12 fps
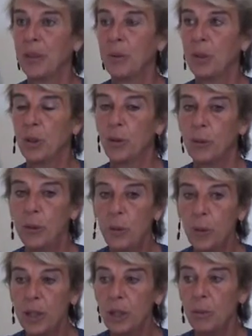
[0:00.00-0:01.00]
Was it
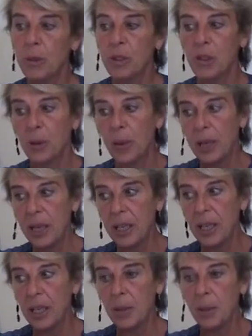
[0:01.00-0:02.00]
fluent? Was it
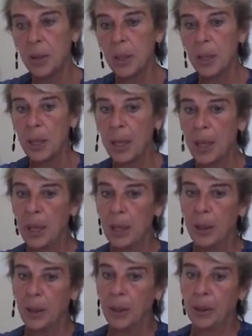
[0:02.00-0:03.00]
quickly? Was it
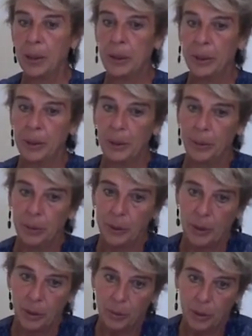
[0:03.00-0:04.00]
uh,
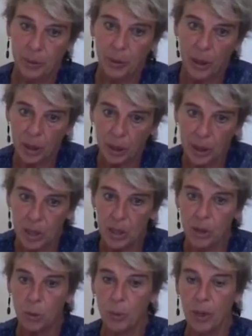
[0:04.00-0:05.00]
was it with
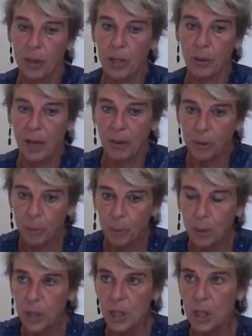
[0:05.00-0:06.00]
reluctance? Did we did we have to
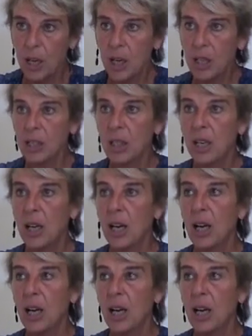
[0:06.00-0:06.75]
push a lot?